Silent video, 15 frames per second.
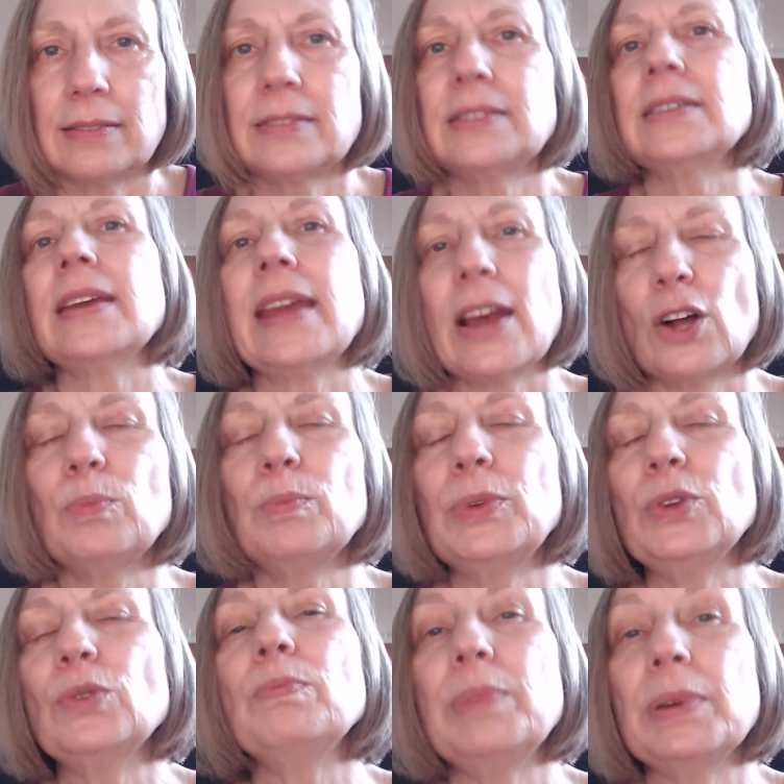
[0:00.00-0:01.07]
to help
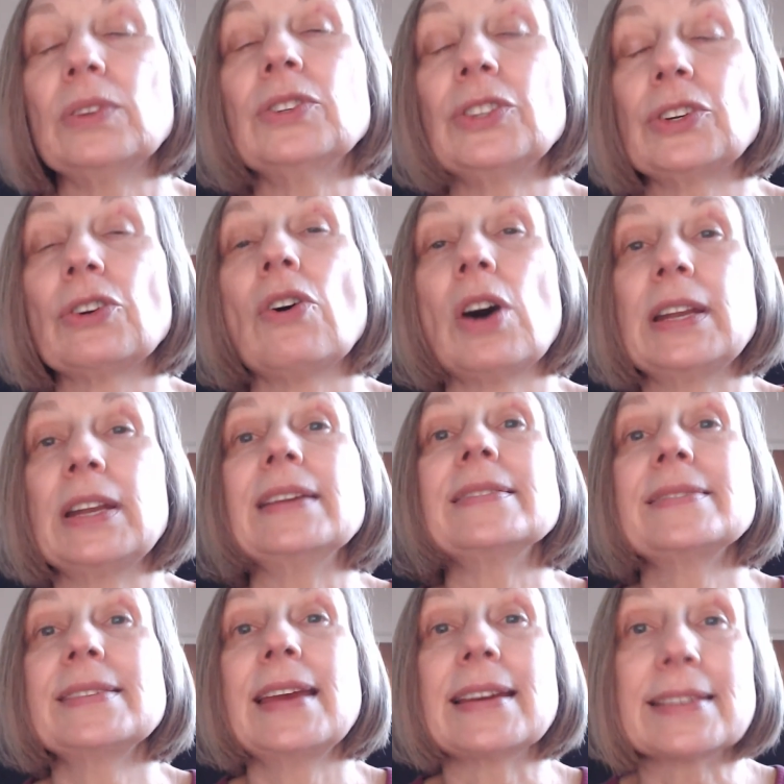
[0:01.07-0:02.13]
you build your
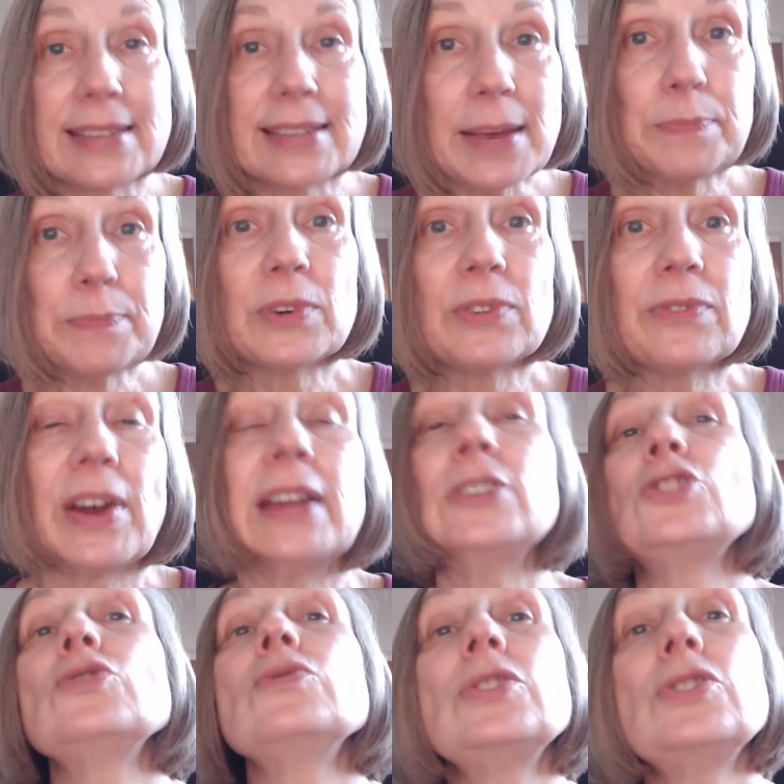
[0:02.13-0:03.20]
audience except
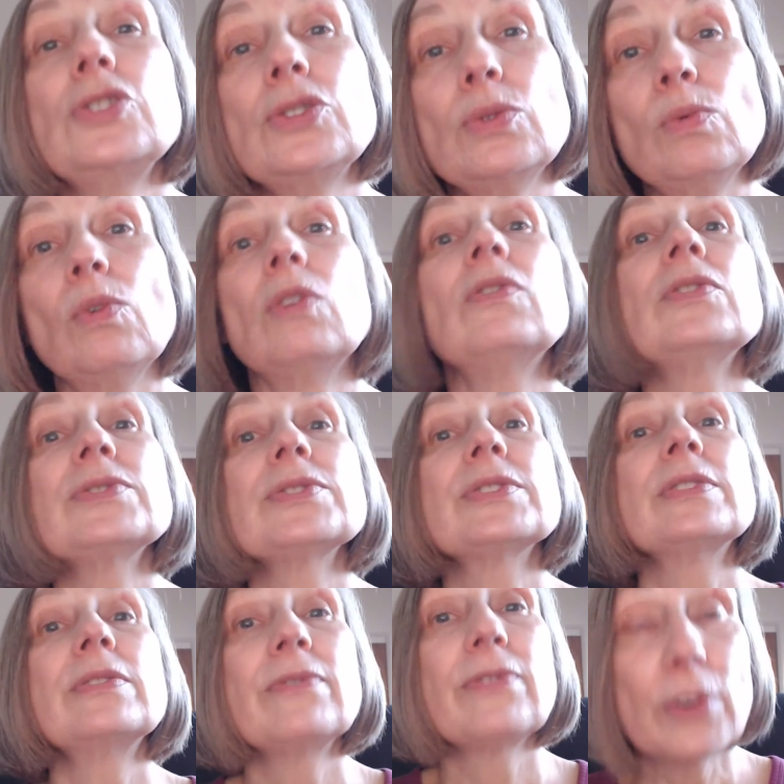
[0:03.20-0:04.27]
provide you the tools
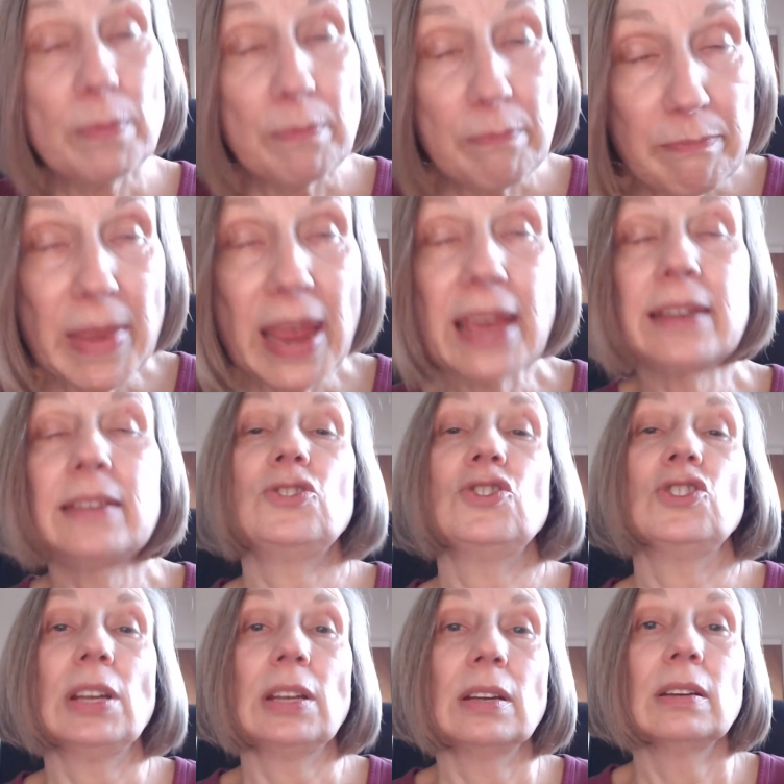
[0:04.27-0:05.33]
for
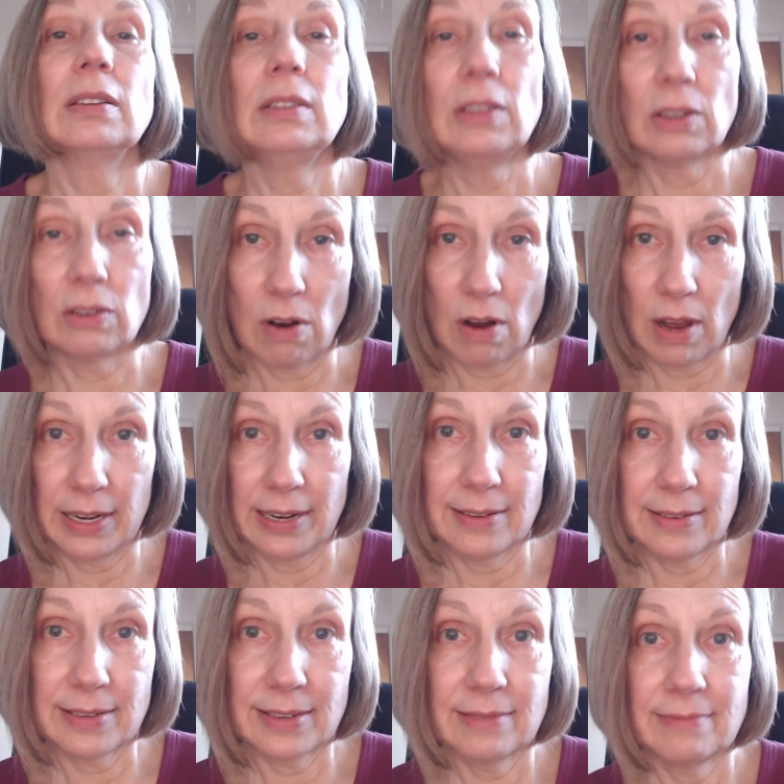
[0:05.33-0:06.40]
managing your
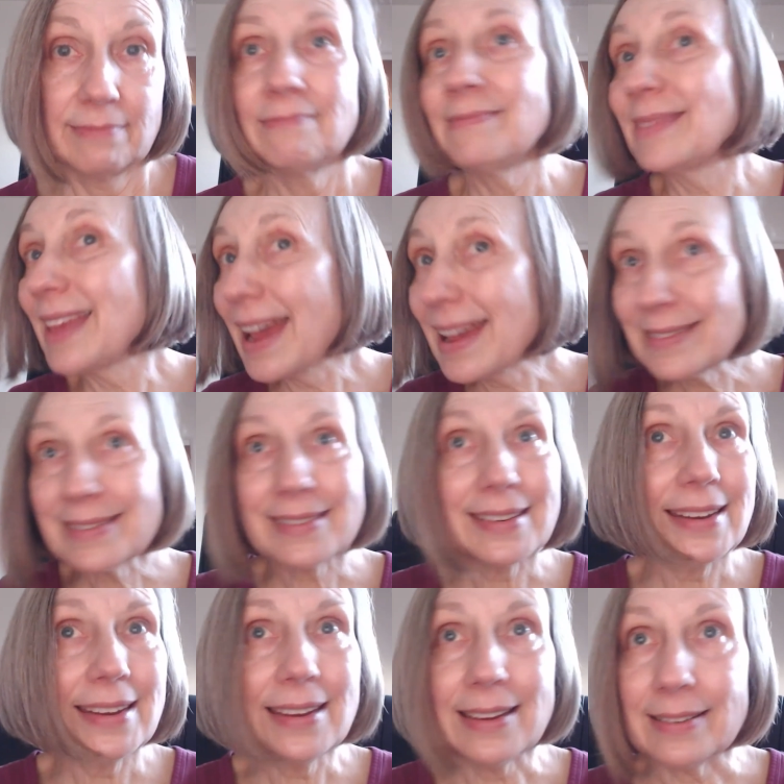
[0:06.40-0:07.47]
audience. That's
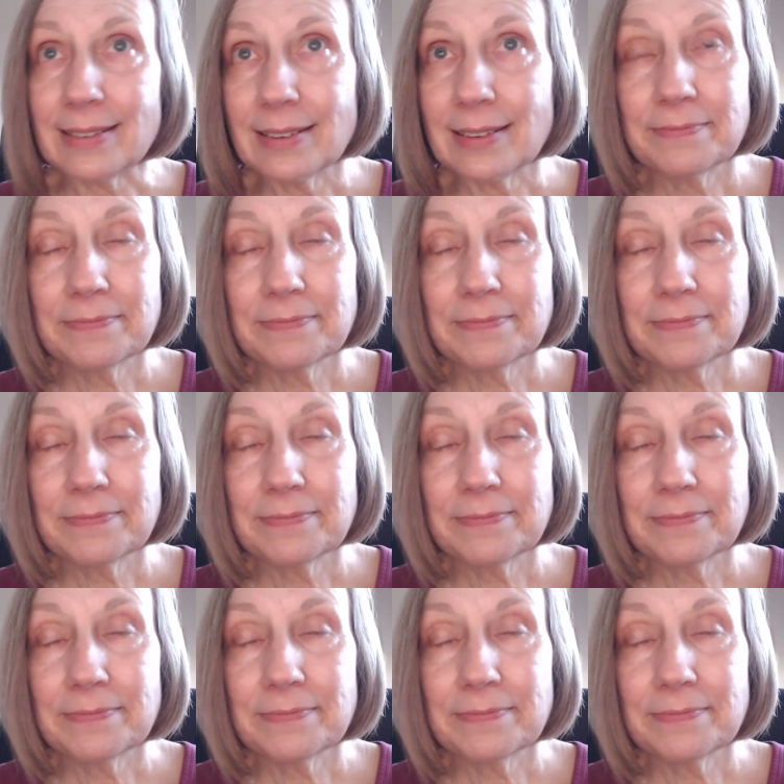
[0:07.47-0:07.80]
it.